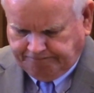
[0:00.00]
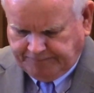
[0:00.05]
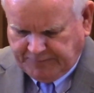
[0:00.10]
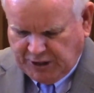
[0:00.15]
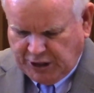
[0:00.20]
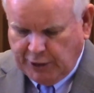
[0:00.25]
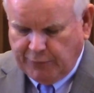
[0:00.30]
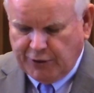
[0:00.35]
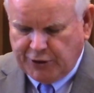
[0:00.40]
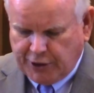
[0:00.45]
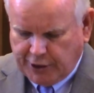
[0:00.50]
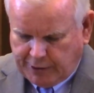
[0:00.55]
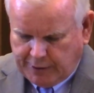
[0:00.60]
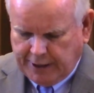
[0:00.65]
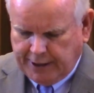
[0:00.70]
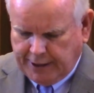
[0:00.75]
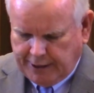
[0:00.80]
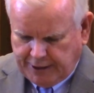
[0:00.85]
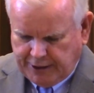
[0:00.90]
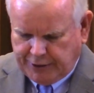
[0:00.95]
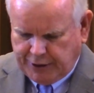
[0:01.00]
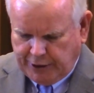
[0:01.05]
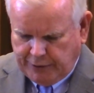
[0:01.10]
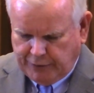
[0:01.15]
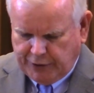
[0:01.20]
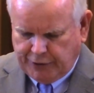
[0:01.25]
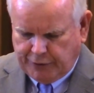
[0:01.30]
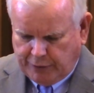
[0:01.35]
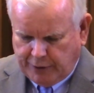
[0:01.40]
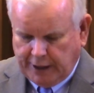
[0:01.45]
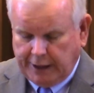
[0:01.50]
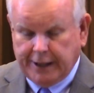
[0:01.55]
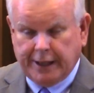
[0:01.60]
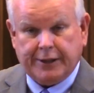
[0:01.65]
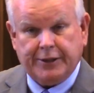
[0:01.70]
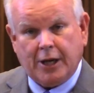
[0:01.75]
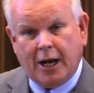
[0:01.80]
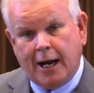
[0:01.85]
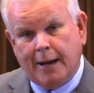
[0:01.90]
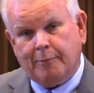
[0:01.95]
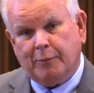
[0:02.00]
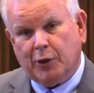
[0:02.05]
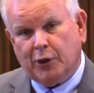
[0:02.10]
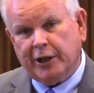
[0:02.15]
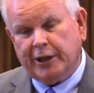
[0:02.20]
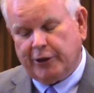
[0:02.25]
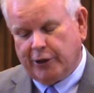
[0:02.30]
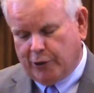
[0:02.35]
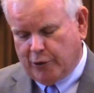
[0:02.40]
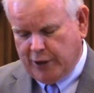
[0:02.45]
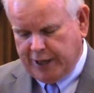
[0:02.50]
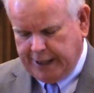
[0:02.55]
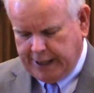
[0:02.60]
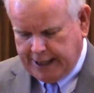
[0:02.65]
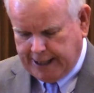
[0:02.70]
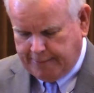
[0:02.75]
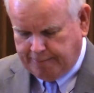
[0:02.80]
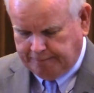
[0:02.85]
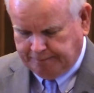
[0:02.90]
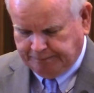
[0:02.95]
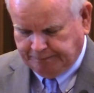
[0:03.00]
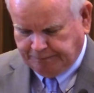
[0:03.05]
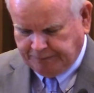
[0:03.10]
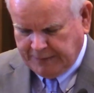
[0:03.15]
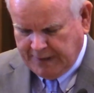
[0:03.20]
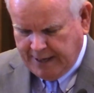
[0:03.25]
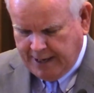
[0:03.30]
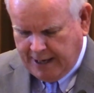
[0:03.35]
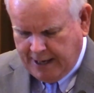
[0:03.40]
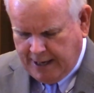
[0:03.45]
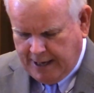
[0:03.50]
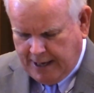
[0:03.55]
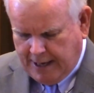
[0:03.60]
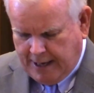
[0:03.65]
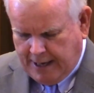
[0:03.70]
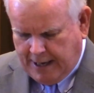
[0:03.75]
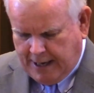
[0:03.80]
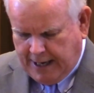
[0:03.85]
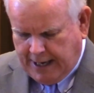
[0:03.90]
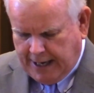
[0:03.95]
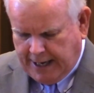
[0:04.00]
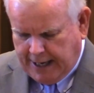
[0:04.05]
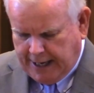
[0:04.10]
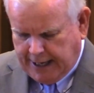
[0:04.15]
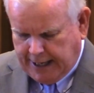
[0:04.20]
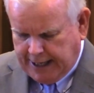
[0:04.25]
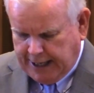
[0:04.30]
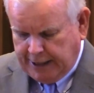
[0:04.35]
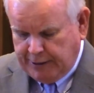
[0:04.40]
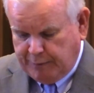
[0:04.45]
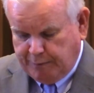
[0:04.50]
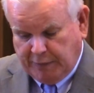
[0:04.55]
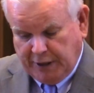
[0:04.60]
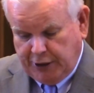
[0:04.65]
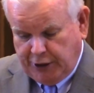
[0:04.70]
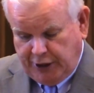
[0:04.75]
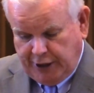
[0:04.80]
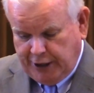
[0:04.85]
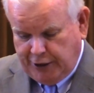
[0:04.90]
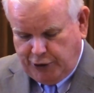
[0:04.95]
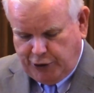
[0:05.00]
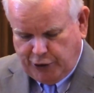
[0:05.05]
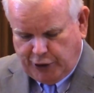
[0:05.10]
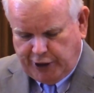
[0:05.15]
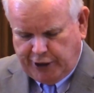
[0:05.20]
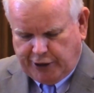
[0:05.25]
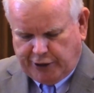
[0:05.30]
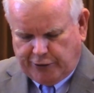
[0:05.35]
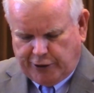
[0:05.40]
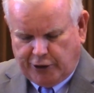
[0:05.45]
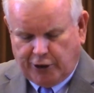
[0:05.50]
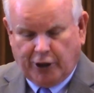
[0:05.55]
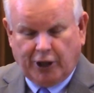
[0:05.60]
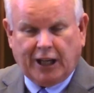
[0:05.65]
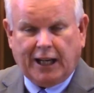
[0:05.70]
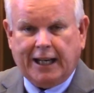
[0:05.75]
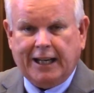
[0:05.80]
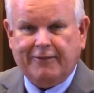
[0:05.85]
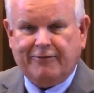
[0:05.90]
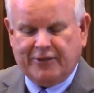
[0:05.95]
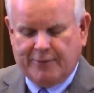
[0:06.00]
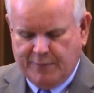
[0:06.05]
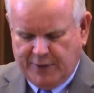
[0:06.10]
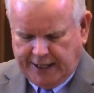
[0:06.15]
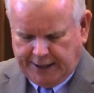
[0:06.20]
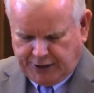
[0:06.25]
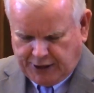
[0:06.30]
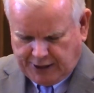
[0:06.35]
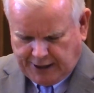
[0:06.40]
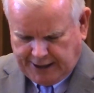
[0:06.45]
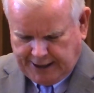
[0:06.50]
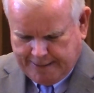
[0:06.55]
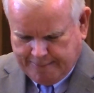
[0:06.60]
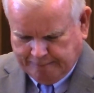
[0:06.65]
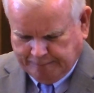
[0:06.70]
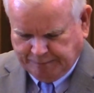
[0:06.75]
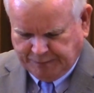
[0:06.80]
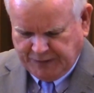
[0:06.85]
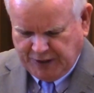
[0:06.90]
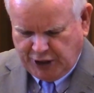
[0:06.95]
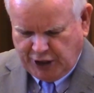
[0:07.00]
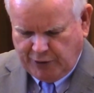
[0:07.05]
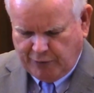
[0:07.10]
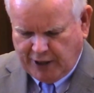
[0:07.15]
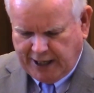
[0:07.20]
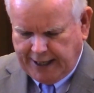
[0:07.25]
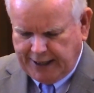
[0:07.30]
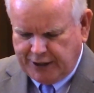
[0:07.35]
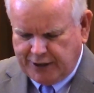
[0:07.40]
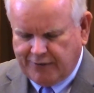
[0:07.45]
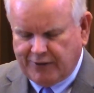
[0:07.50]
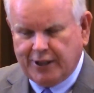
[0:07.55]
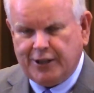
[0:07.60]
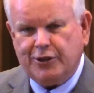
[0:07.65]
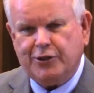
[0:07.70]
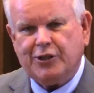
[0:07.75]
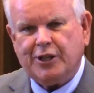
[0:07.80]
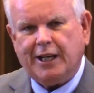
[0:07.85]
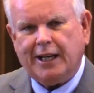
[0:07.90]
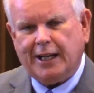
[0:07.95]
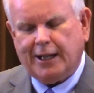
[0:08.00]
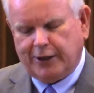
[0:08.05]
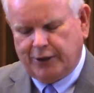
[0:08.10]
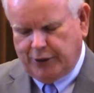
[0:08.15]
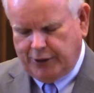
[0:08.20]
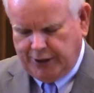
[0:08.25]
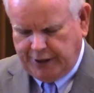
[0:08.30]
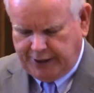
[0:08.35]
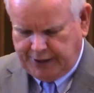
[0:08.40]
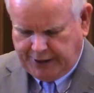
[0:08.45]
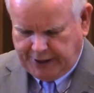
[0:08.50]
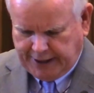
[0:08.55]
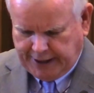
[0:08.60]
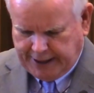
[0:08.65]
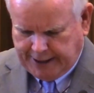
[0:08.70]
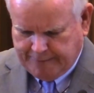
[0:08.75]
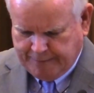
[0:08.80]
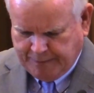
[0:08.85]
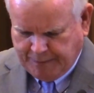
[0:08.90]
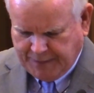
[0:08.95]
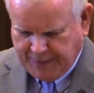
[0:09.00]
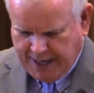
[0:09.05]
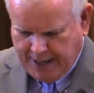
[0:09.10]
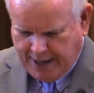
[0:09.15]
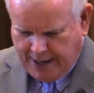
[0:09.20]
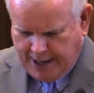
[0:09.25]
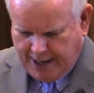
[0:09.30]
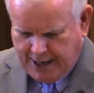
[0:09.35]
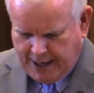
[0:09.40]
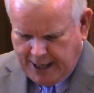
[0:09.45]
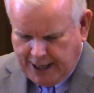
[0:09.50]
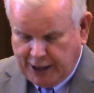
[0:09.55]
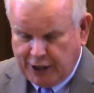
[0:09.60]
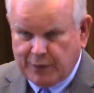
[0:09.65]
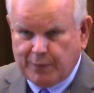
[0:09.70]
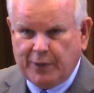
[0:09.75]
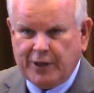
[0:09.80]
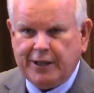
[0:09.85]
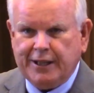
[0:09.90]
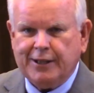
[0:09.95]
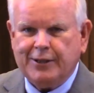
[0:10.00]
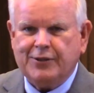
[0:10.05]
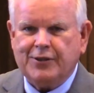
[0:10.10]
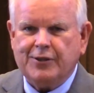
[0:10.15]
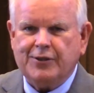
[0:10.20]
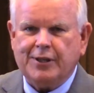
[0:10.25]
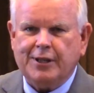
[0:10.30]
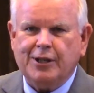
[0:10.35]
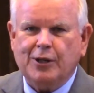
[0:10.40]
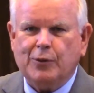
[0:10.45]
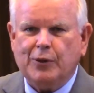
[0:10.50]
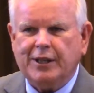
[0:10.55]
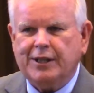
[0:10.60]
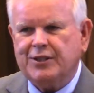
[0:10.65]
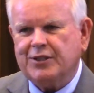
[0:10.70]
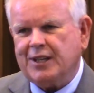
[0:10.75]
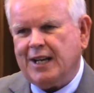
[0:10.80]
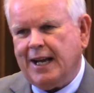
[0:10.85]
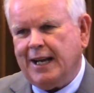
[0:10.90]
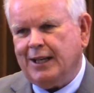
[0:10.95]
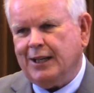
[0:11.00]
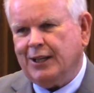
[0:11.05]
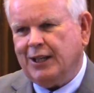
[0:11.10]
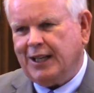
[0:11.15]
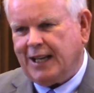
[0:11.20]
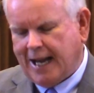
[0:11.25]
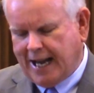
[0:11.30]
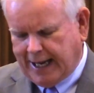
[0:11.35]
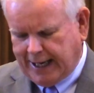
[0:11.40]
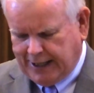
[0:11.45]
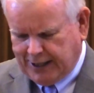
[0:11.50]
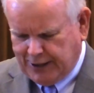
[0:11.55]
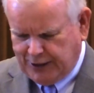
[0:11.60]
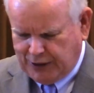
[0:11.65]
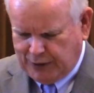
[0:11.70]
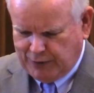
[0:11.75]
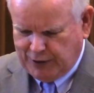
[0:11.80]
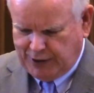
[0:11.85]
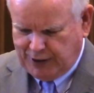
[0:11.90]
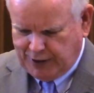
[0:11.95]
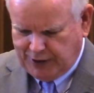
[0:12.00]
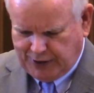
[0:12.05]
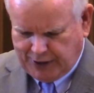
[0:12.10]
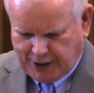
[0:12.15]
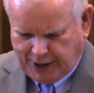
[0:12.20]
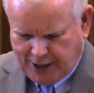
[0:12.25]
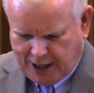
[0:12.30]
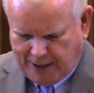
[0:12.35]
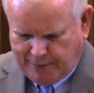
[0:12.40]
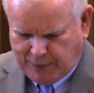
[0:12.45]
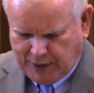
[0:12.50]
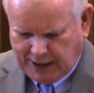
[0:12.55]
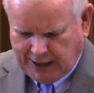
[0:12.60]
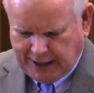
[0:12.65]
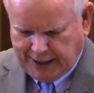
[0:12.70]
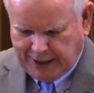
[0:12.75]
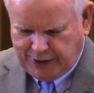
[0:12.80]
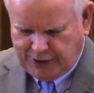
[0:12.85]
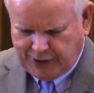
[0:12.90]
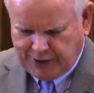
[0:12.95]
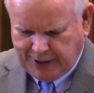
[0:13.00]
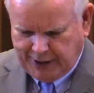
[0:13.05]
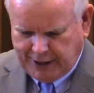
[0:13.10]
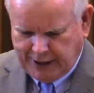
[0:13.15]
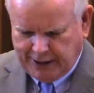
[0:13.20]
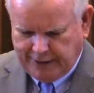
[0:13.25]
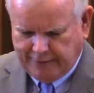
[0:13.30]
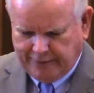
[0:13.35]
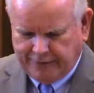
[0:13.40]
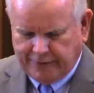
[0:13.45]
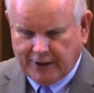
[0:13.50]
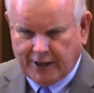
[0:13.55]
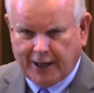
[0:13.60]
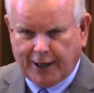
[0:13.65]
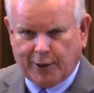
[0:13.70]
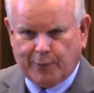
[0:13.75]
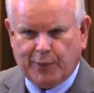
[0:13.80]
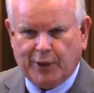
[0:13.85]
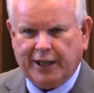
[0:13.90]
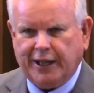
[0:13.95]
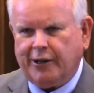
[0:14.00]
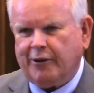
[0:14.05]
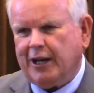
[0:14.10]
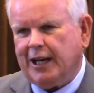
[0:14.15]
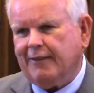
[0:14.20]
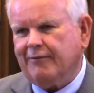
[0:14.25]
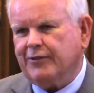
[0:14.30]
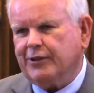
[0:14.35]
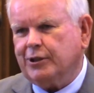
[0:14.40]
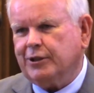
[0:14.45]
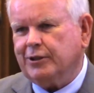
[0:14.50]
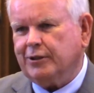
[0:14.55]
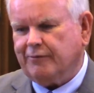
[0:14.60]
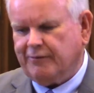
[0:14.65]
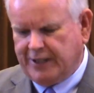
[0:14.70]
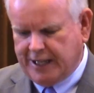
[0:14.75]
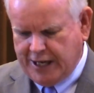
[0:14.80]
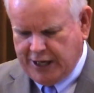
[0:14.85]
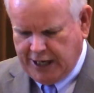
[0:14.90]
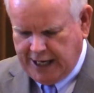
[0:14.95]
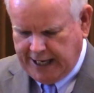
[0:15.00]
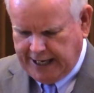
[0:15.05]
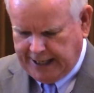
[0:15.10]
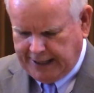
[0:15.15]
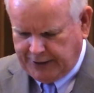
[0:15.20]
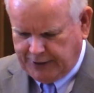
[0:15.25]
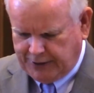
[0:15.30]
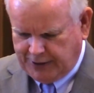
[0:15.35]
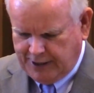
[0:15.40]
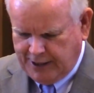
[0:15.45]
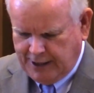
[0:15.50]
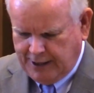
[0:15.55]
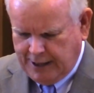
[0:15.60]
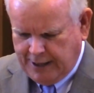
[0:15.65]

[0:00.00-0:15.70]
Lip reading: She was really a tomboy growing up. But she enjoyed her rural life immensely. She writes of these childhood experiences in Quicksand and Cactus, which is a compilation of autobiographical vignettes